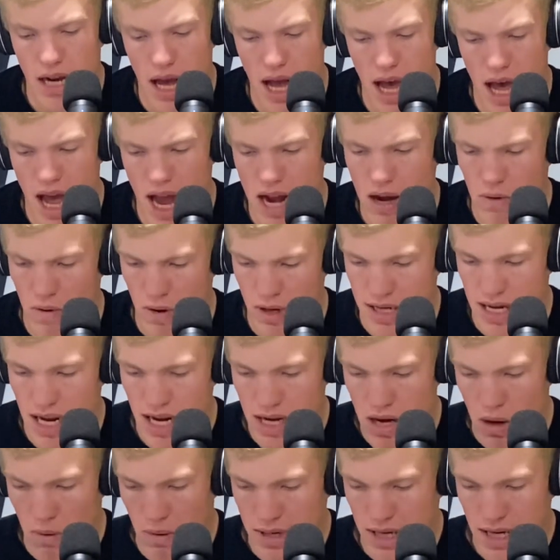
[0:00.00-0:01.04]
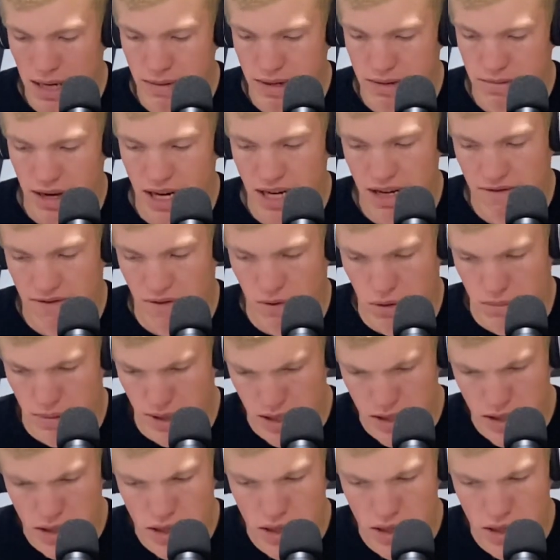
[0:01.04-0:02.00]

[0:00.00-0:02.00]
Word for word: Uh, I don't know exactly know what team he raced for, but